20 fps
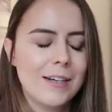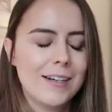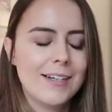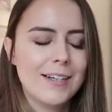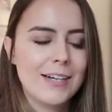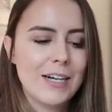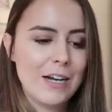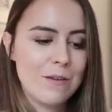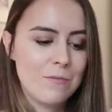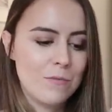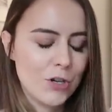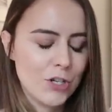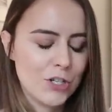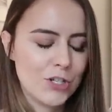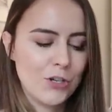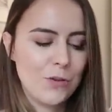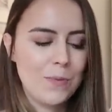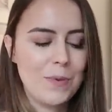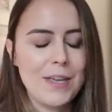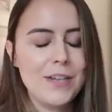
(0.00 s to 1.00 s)
I'm not
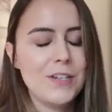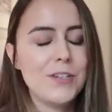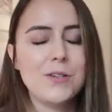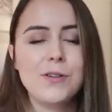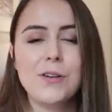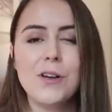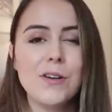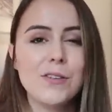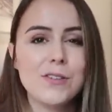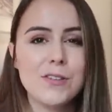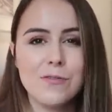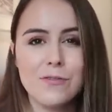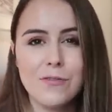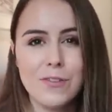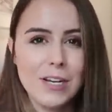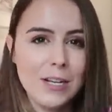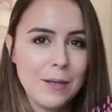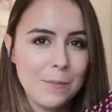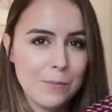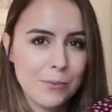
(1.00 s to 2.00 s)
sure, but they do loads of
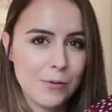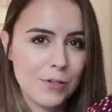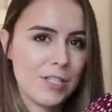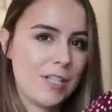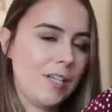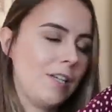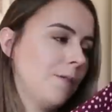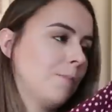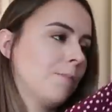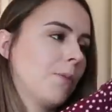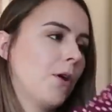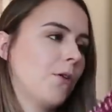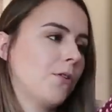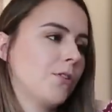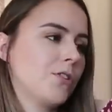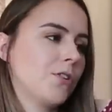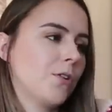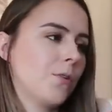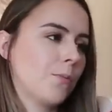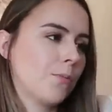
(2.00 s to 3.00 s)
really pretty
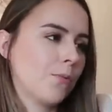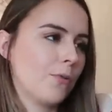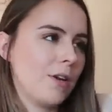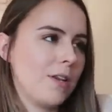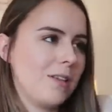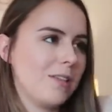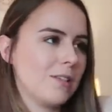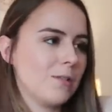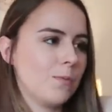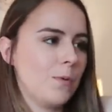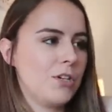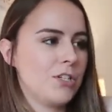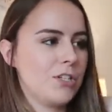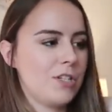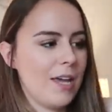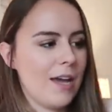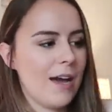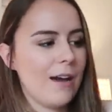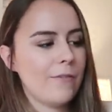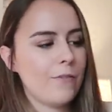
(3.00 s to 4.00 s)
polka dot prints,
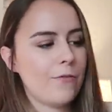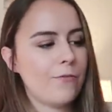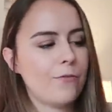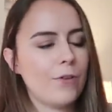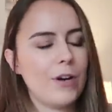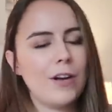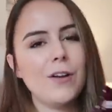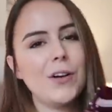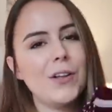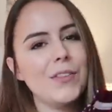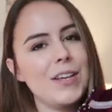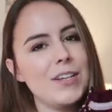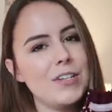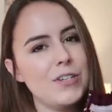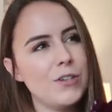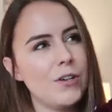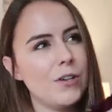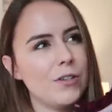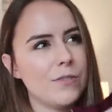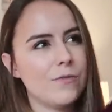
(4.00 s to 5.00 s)
which they have a frill on. They
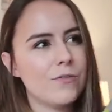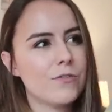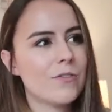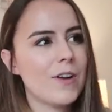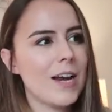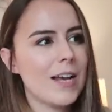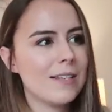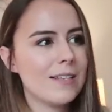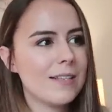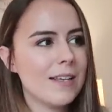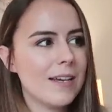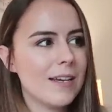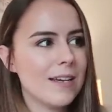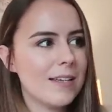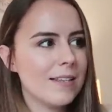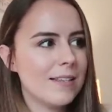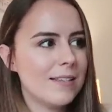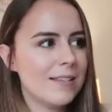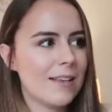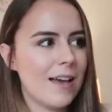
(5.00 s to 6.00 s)
do loads of
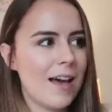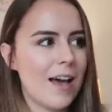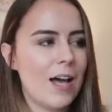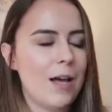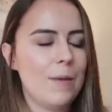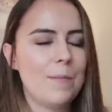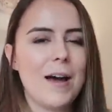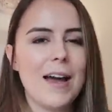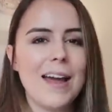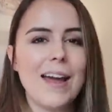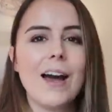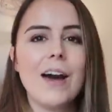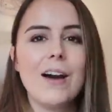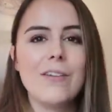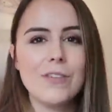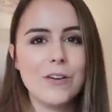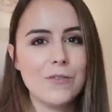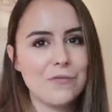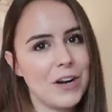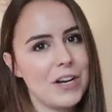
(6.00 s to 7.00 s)
dresses. I
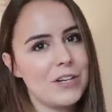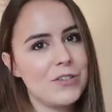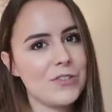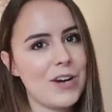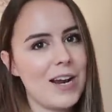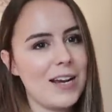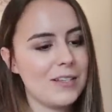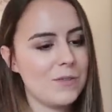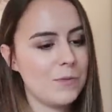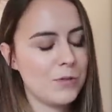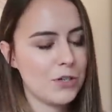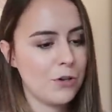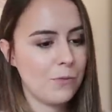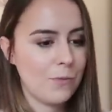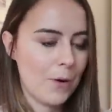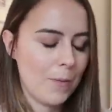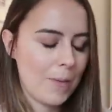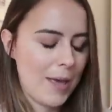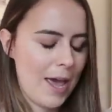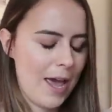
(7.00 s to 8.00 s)
have a red dress, which I'll
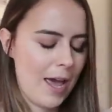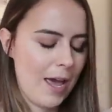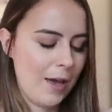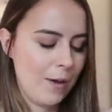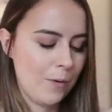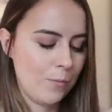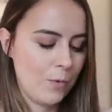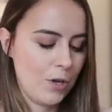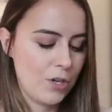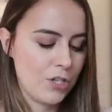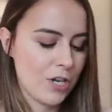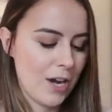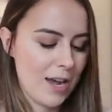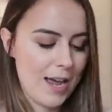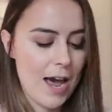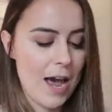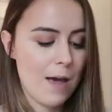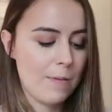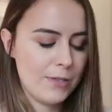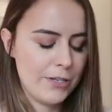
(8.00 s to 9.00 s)
pop here, which
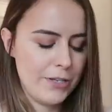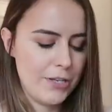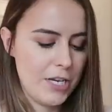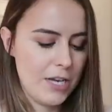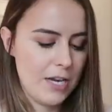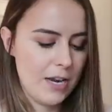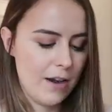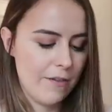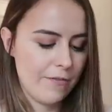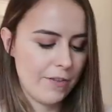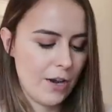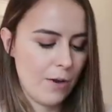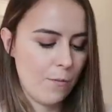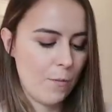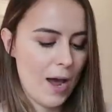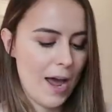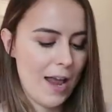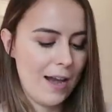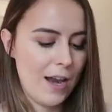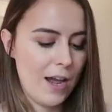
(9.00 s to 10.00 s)
I absolutely love, and I
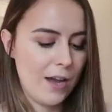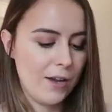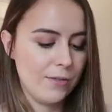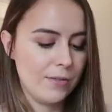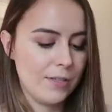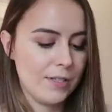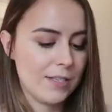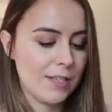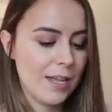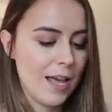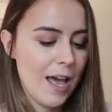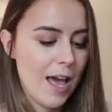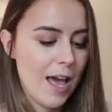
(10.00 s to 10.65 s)
wear loads.